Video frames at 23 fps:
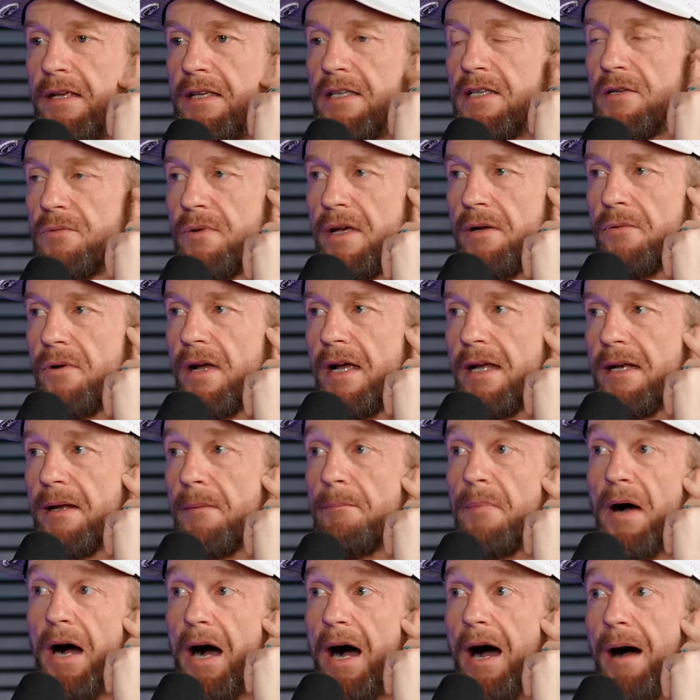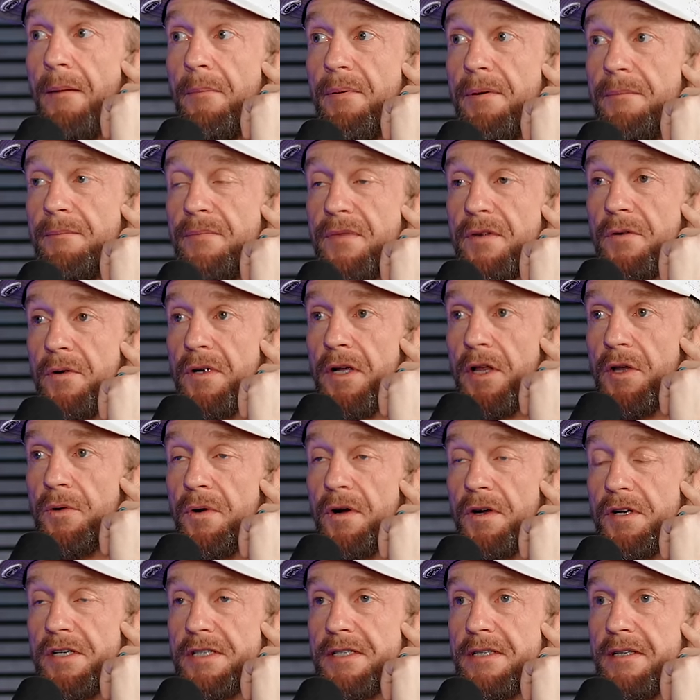swing weight and pop. So, in other
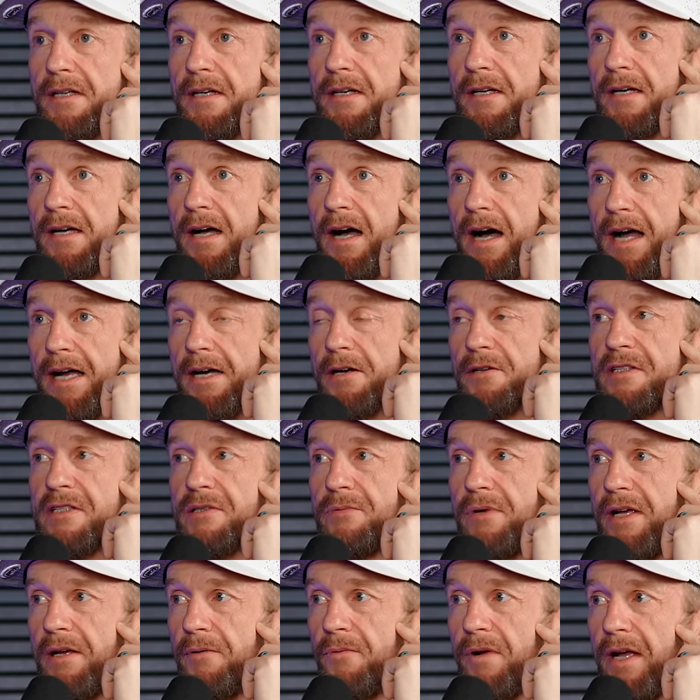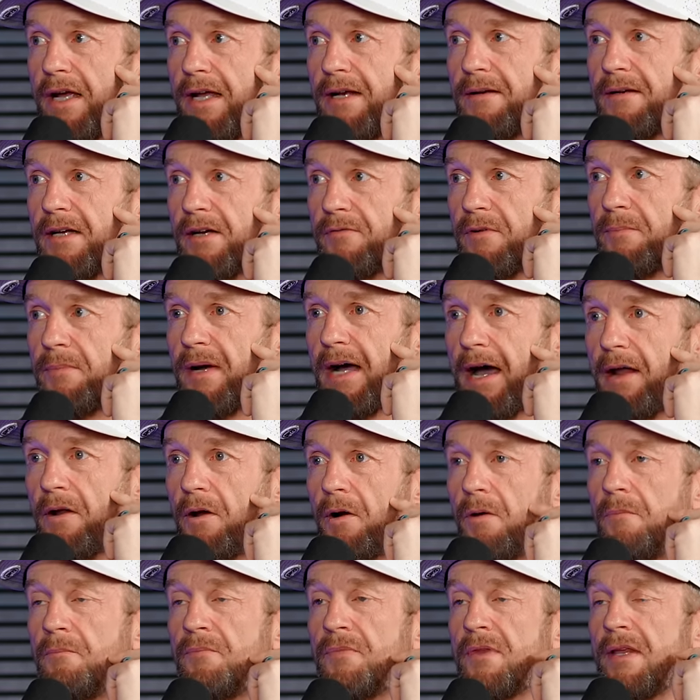words, the higher the swing weight of a
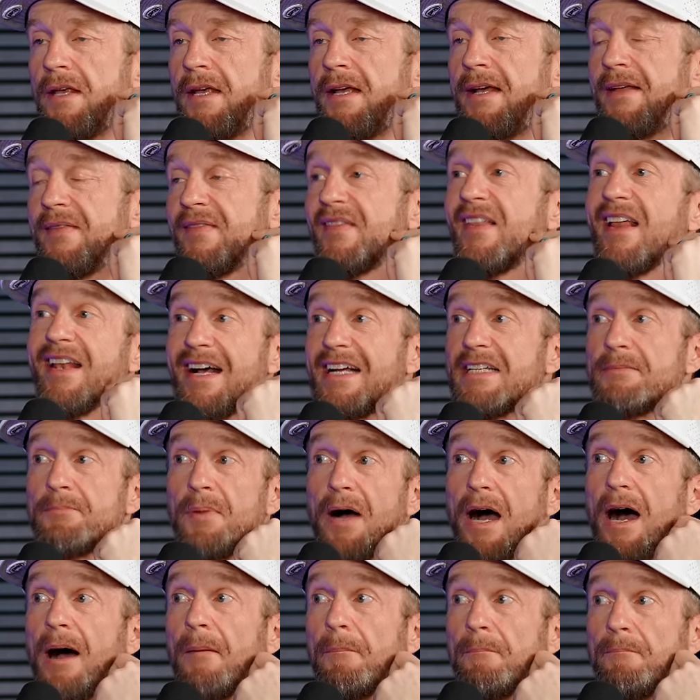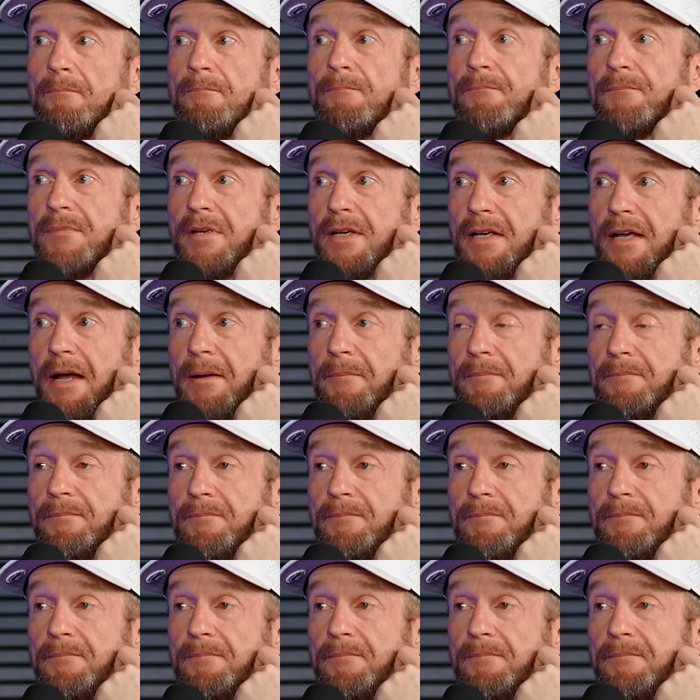paddle, the less pop you get.